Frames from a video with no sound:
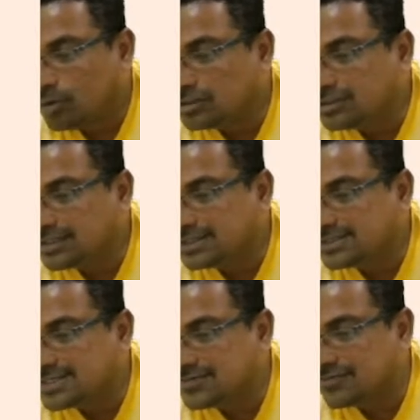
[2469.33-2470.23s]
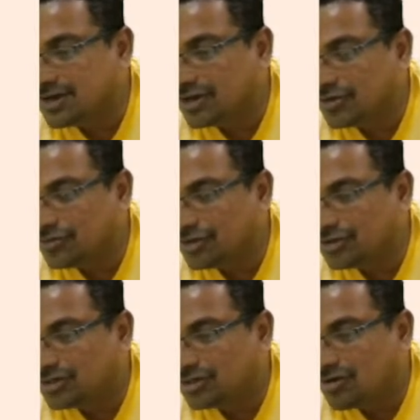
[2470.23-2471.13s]
Both cases we are
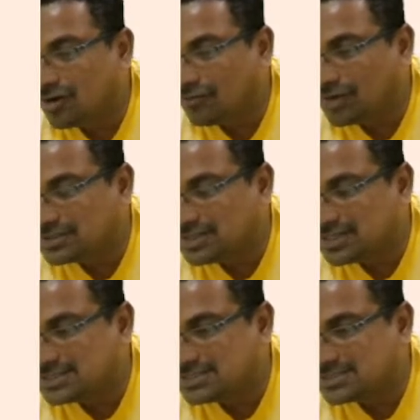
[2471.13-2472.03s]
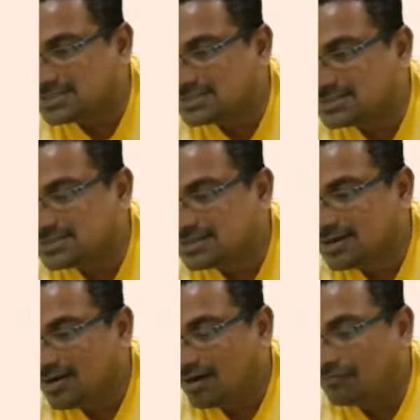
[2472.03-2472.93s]
using the convex lens
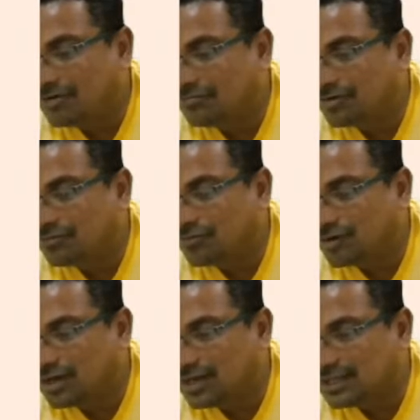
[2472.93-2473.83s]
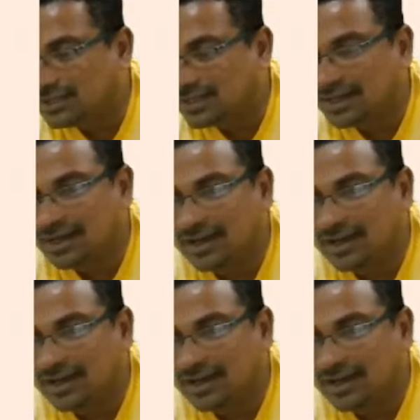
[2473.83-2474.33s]
of different focal length.